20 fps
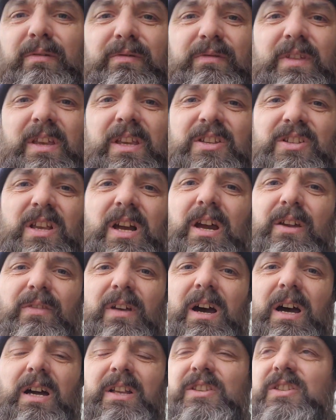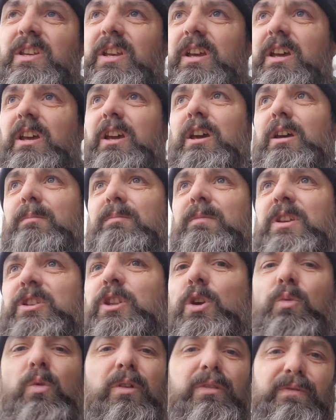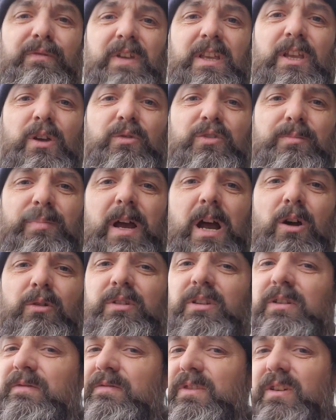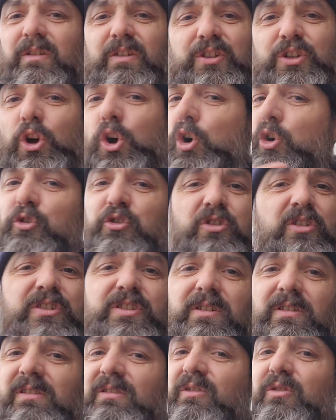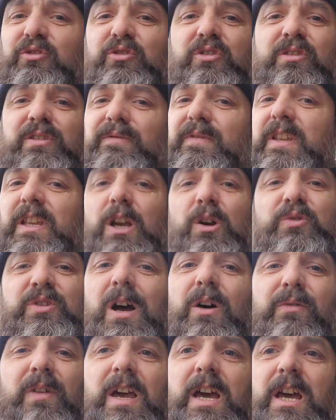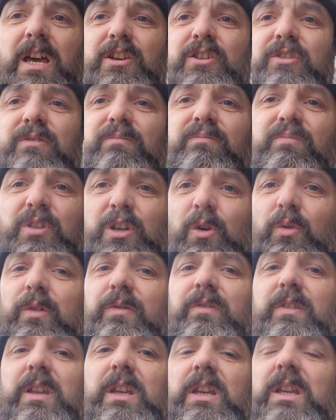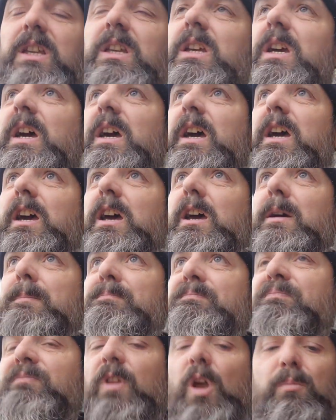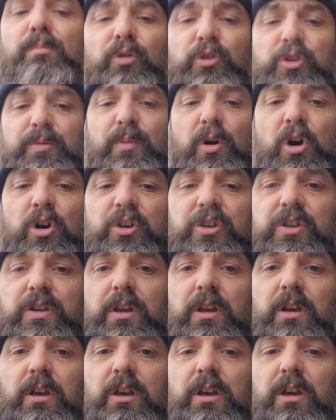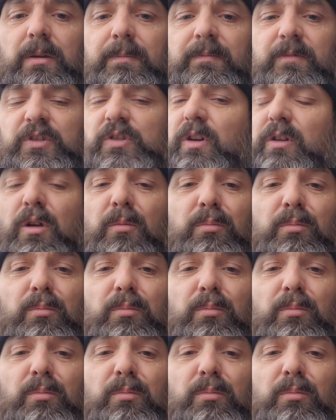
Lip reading: things like that. That's not what the video is about. There is hundreds and hundreds of videos out there showing the bushbox. Sorry, not